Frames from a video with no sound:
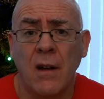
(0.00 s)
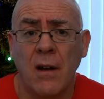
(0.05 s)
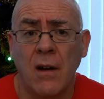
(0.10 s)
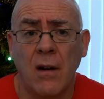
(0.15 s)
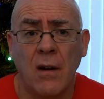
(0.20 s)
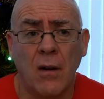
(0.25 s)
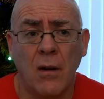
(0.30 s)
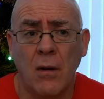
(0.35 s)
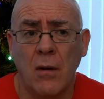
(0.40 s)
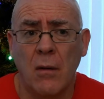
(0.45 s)

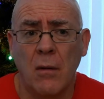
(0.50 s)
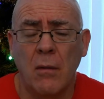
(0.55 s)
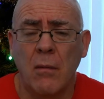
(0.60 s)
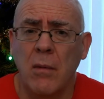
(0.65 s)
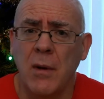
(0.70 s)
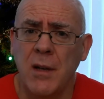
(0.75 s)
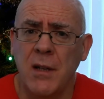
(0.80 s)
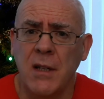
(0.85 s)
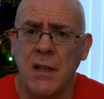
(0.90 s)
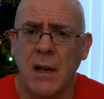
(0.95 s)
or
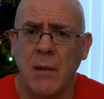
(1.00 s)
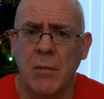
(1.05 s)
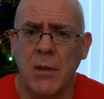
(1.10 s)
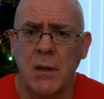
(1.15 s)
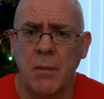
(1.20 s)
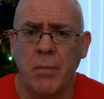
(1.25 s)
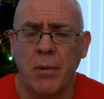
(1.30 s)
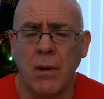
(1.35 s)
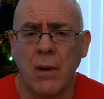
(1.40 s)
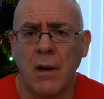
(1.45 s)
we seem to
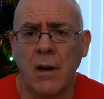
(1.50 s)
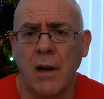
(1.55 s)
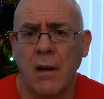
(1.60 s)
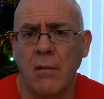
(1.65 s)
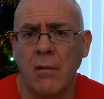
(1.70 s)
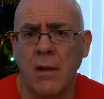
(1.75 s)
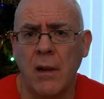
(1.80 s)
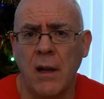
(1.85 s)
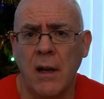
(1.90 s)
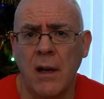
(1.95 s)
pull it
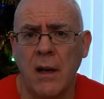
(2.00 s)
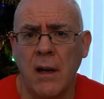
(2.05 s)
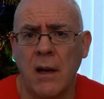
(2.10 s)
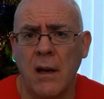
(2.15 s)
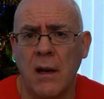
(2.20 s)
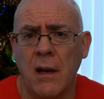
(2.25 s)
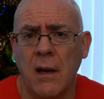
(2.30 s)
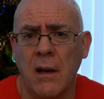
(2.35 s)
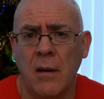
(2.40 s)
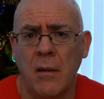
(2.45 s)
out
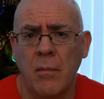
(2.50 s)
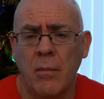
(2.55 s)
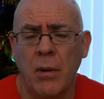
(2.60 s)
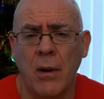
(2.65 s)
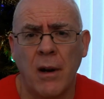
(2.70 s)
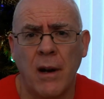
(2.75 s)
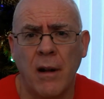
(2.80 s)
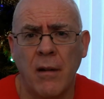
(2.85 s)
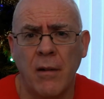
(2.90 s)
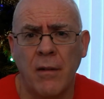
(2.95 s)

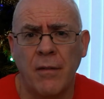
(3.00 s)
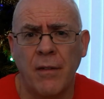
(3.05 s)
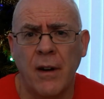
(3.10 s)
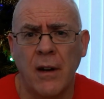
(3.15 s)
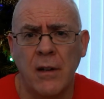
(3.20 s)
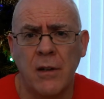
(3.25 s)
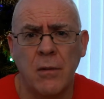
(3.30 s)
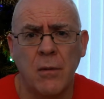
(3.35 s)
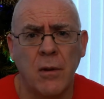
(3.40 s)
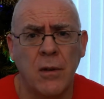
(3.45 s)
the
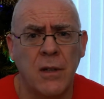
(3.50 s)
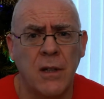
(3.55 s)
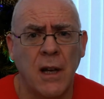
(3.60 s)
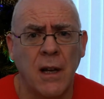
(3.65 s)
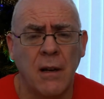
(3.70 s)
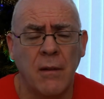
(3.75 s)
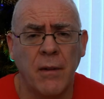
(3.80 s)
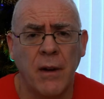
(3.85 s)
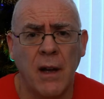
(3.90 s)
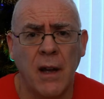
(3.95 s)
fire towards the
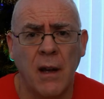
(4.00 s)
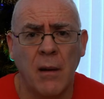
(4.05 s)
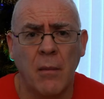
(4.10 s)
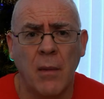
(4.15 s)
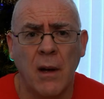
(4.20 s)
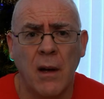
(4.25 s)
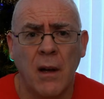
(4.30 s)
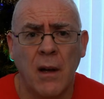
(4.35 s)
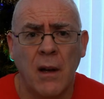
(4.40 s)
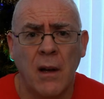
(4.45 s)
end of the game.
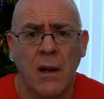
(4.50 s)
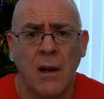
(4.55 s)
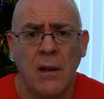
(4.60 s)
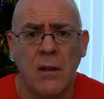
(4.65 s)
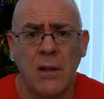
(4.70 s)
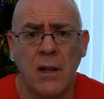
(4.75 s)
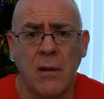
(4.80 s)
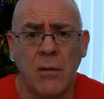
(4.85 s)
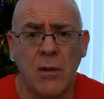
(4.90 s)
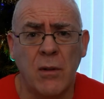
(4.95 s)

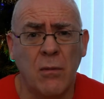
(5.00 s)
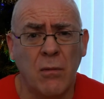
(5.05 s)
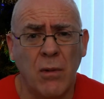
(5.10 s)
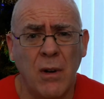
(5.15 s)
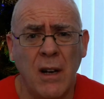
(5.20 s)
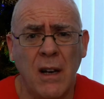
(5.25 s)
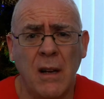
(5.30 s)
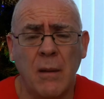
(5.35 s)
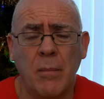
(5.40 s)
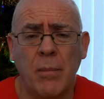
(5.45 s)
So that was a
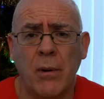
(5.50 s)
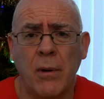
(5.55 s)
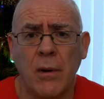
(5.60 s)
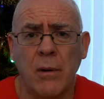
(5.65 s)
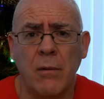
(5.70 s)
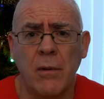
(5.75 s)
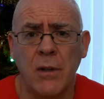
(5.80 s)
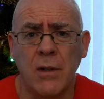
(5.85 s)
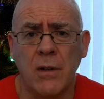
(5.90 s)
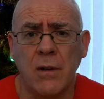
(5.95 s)
really
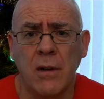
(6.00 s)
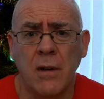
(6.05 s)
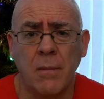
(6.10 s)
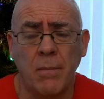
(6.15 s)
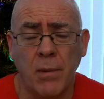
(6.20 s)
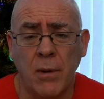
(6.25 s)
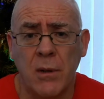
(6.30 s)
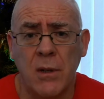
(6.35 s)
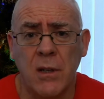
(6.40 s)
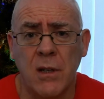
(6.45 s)
important result. It
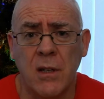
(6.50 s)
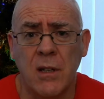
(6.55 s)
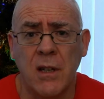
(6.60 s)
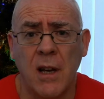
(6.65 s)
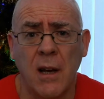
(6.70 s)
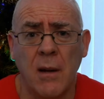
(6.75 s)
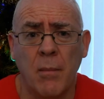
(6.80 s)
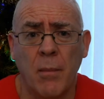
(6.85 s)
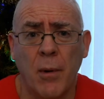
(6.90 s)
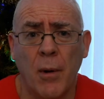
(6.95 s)
puts us
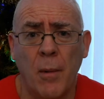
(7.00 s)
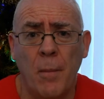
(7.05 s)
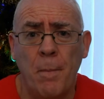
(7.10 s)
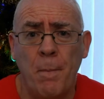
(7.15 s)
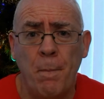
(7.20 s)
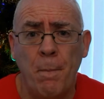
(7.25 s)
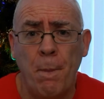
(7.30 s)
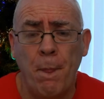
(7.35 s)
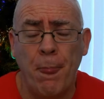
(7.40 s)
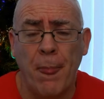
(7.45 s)
second bottom.
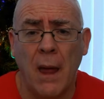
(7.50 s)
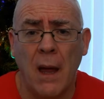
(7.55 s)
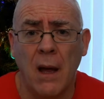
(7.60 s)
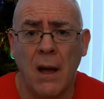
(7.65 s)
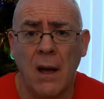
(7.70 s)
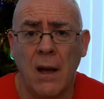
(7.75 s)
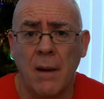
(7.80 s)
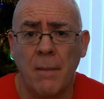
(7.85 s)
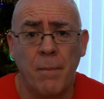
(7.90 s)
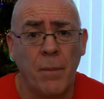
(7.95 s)

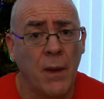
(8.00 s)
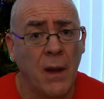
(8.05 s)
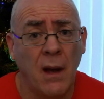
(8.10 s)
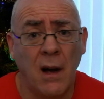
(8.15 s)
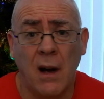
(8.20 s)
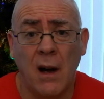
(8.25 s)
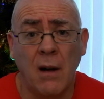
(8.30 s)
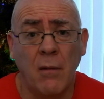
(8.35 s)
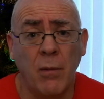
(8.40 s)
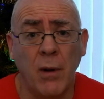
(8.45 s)

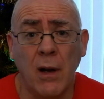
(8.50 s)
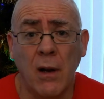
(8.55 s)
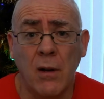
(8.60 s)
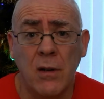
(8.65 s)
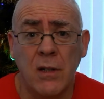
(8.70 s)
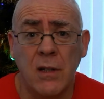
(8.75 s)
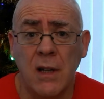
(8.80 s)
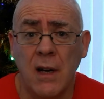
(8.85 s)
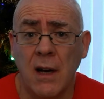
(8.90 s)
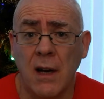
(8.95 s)
Had we
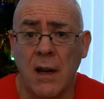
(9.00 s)
lost that